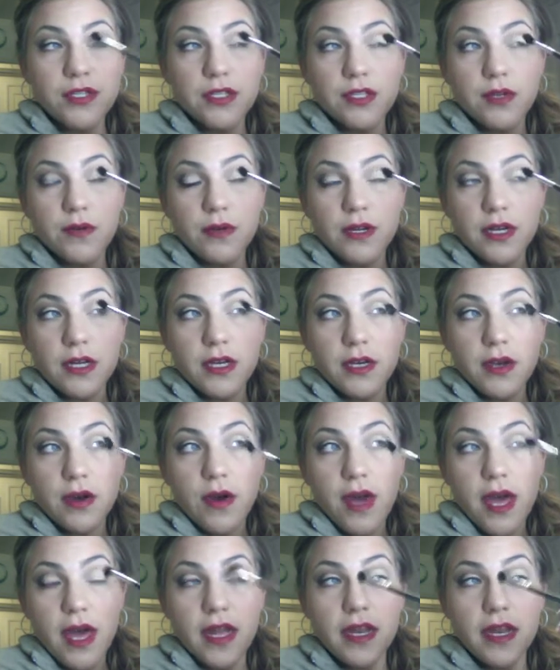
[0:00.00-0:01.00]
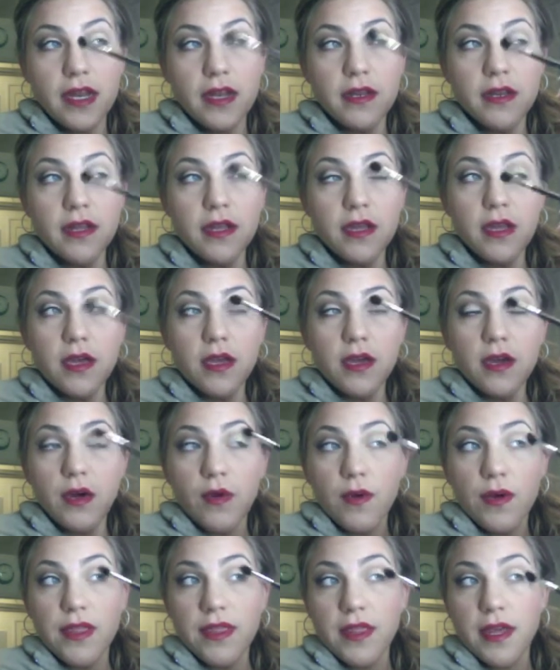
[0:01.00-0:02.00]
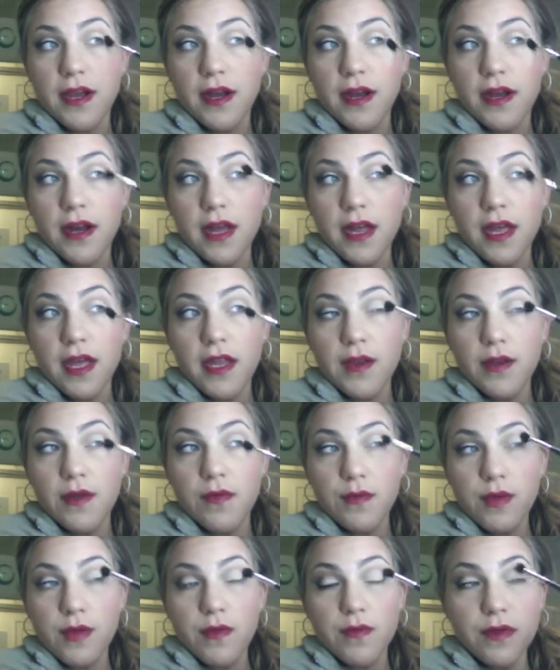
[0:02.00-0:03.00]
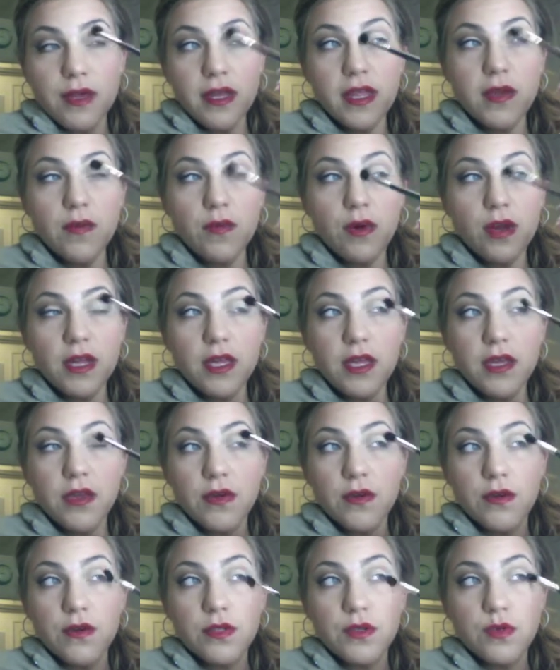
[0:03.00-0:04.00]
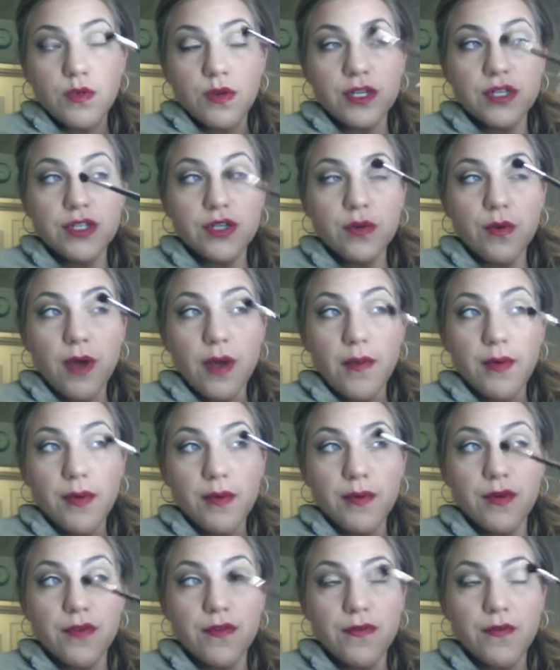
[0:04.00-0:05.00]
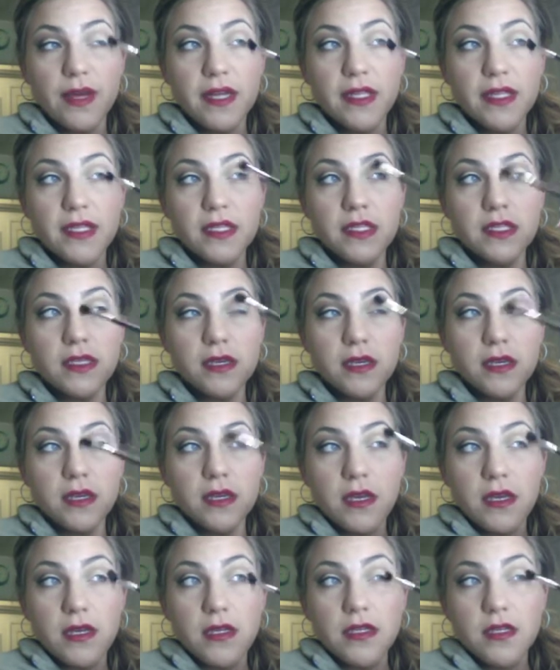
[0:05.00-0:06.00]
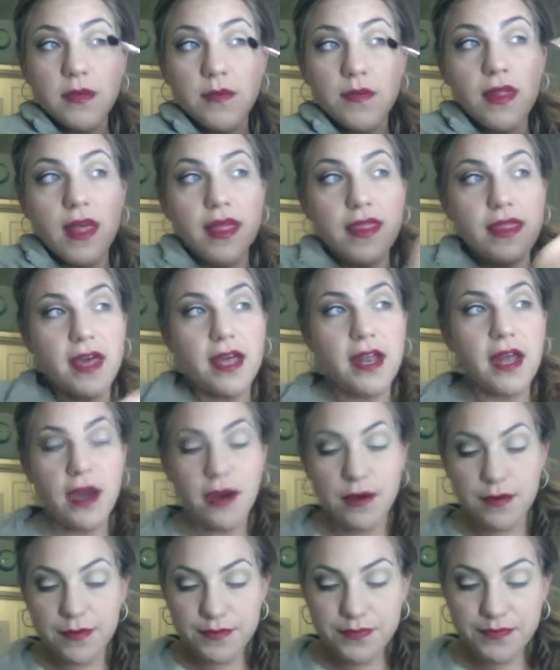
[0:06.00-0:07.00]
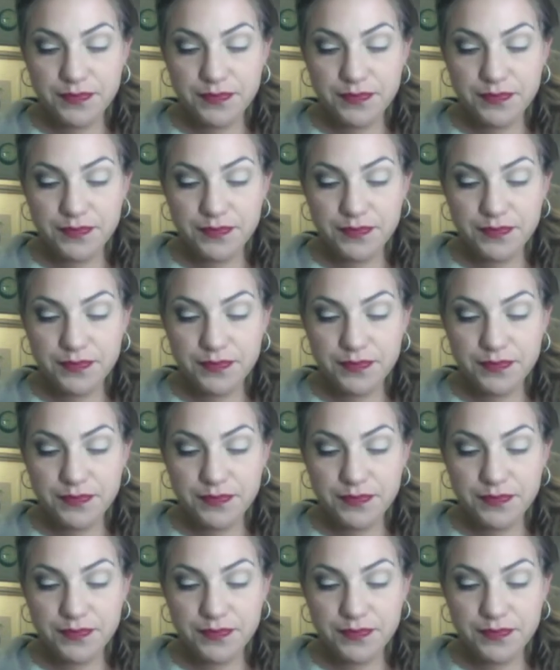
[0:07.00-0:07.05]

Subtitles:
So we're going to go ahead and go in there, and we really want to use windshield wiper movements to blend that out.